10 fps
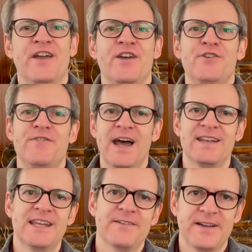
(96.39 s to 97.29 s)
you've had an
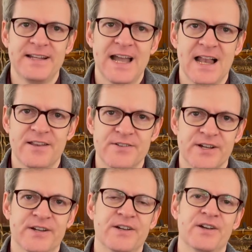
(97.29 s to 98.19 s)
Advent calendar
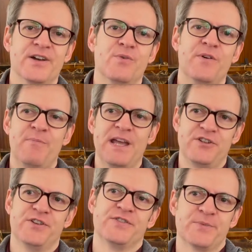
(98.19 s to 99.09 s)
with
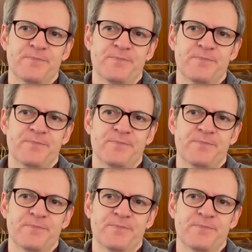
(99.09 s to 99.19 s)
pictures.